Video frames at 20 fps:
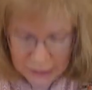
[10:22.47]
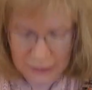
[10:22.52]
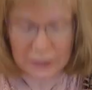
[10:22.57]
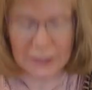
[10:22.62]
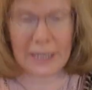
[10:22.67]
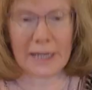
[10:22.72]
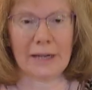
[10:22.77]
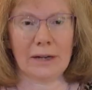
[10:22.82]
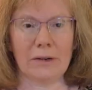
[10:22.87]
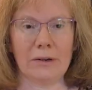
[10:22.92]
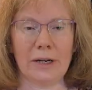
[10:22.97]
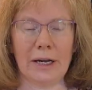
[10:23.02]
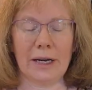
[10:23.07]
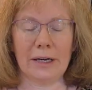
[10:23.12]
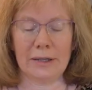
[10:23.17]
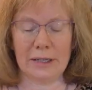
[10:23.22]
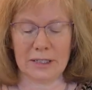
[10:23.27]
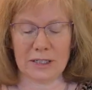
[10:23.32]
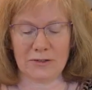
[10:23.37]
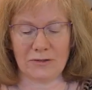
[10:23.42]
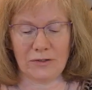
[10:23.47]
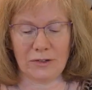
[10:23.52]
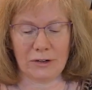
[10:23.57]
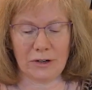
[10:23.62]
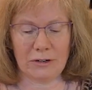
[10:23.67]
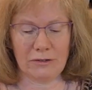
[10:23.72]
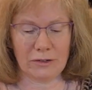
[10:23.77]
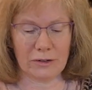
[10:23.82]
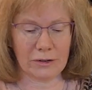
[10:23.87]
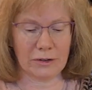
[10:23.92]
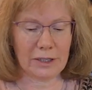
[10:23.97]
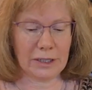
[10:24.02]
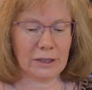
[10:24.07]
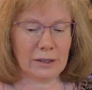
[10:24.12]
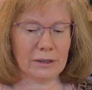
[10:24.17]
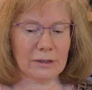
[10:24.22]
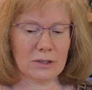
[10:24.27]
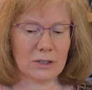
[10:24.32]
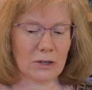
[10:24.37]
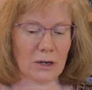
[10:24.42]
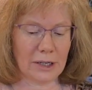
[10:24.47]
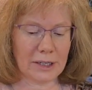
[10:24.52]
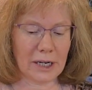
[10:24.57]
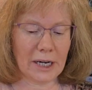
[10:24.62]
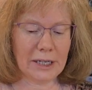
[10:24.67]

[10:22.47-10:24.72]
down, and that's very, very solid.